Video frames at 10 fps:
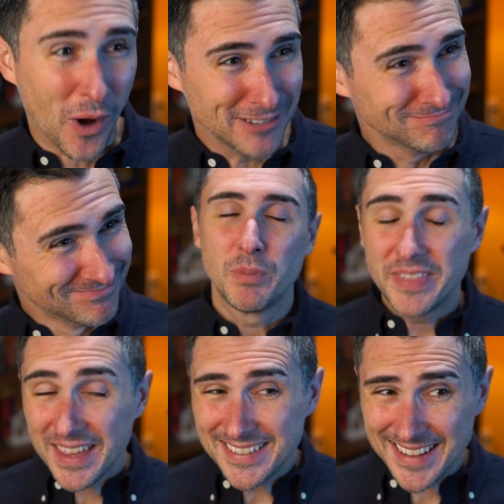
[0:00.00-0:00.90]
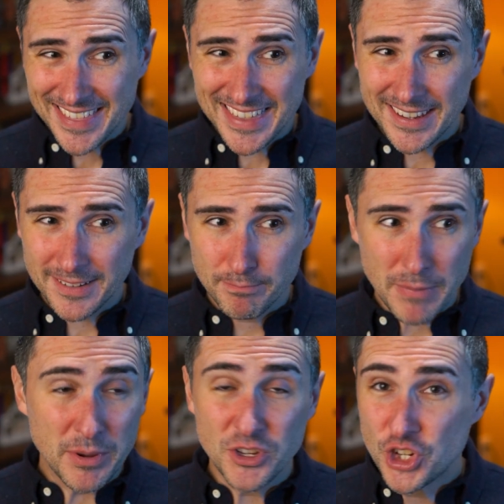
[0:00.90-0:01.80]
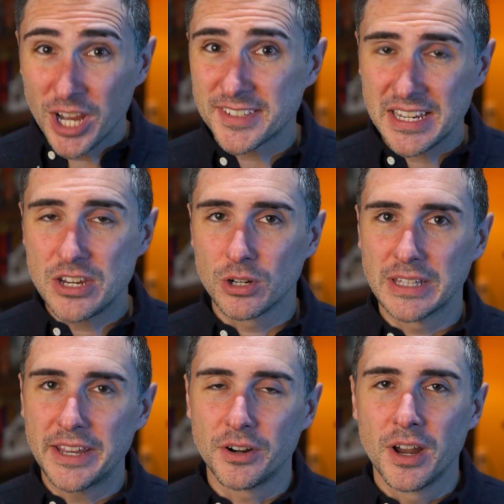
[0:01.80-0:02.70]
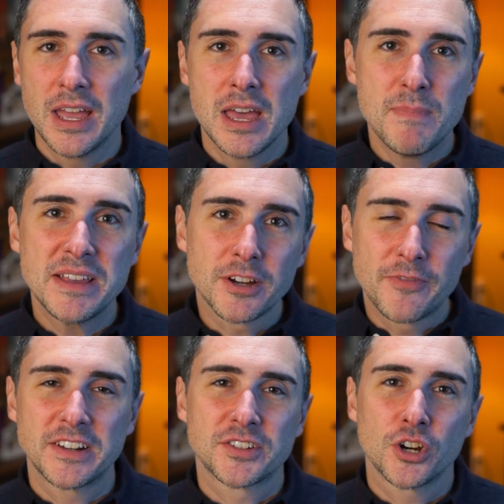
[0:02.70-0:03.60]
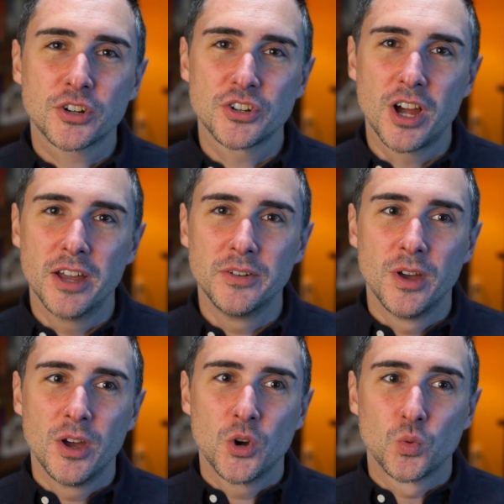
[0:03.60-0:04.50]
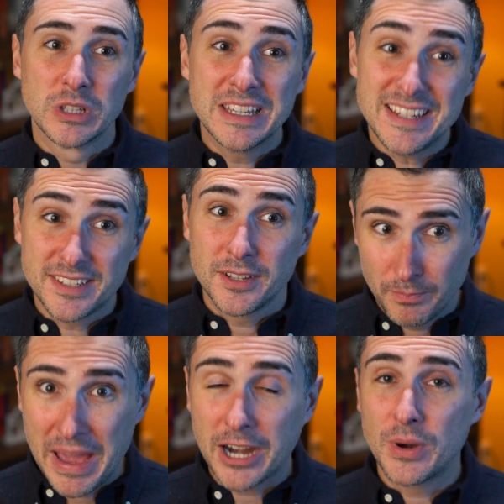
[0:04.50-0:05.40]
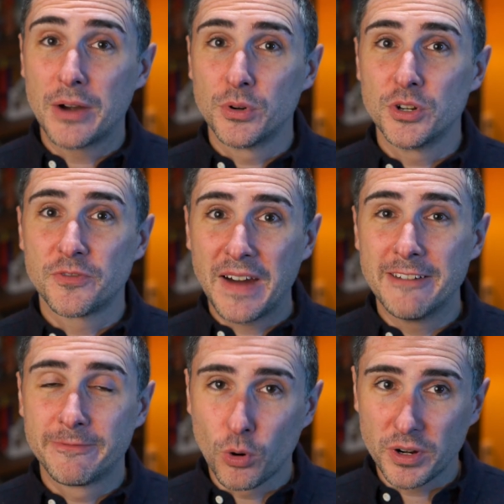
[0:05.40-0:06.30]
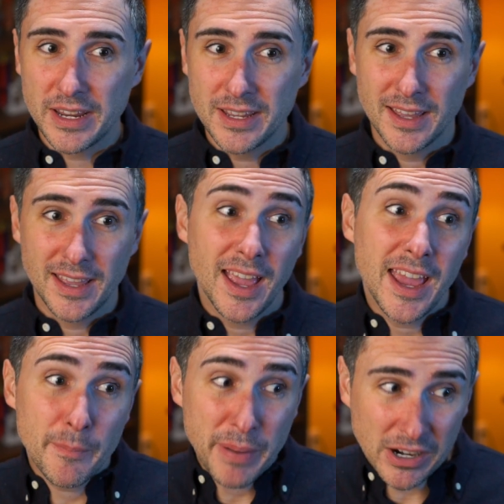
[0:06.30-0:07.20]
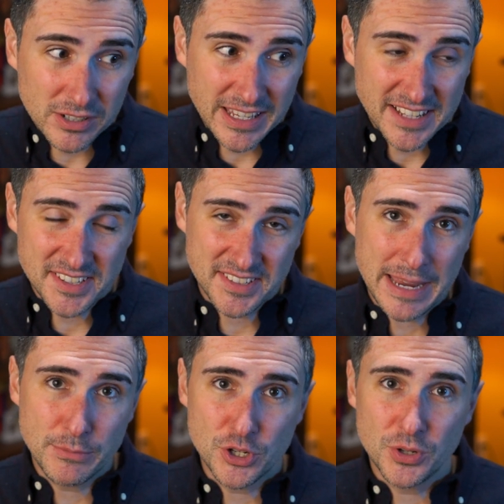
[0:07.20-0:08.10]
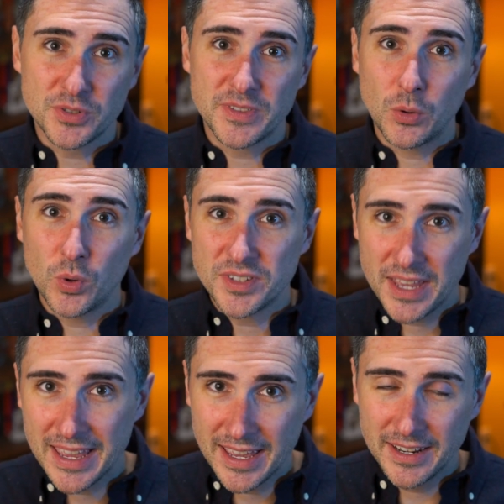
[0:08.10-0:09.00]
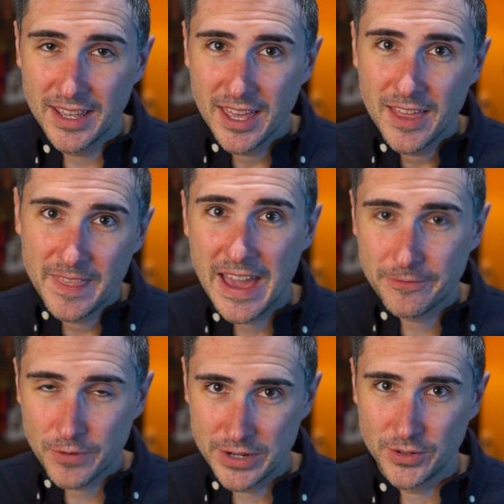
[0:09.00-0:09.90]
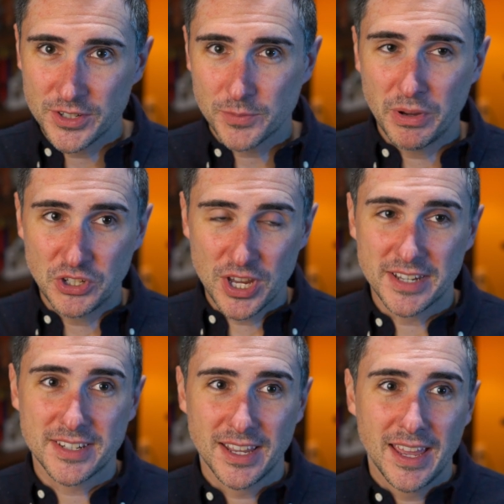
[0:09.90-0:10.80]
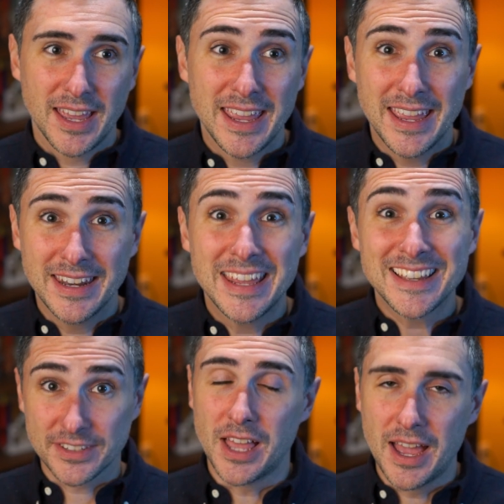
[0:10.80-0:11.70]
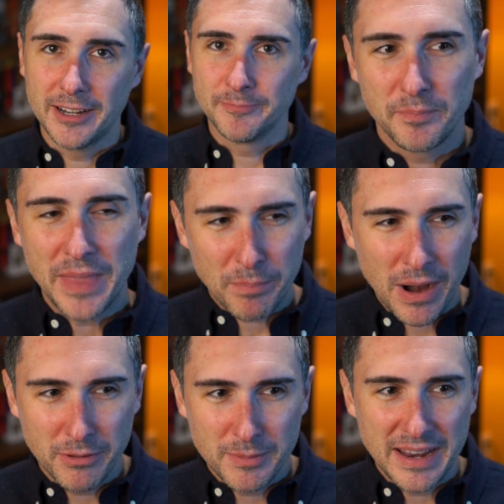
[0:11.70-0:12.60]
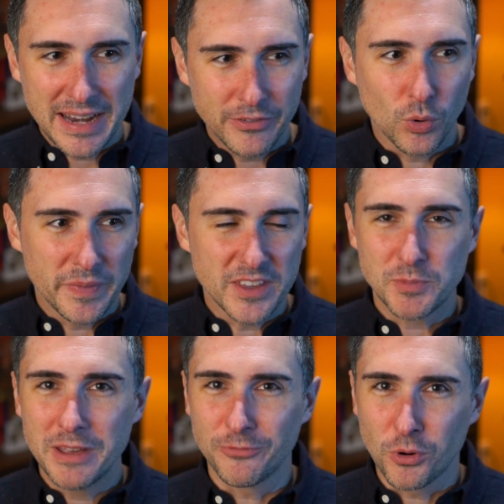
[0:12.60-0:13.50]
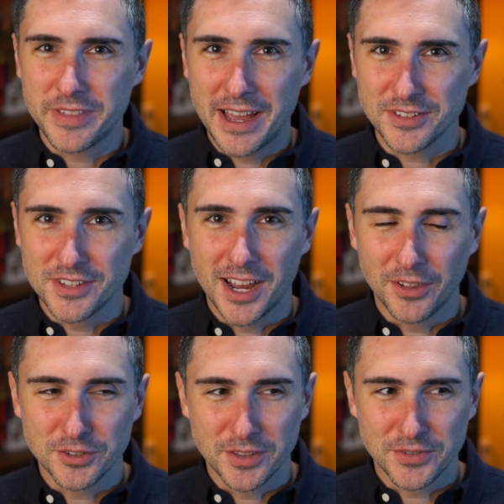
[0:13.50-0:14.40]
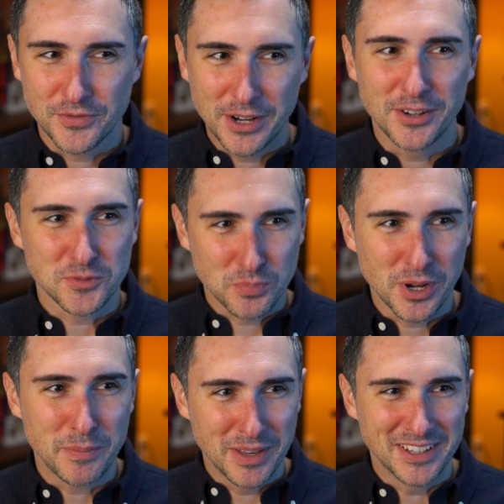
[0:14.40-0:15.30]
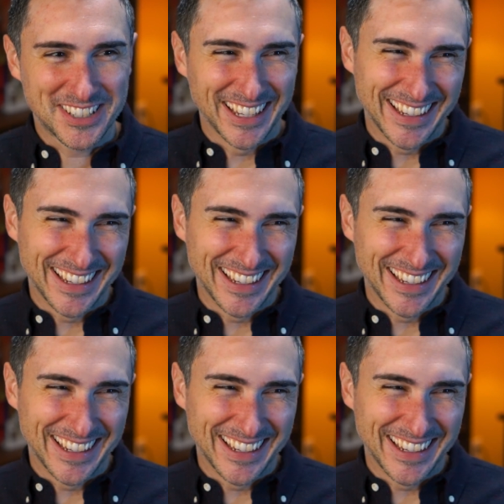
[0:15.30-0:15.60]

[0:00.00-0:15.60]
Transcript: one. But then I think maybe just a year later, Maison Francis Kurkdjian released Baccarat Rouge 540, and apparently it's the same juice that was in that fragrance, but just in his line, that probably made everyone that spent $4,000 on this fragrance pretty pissed.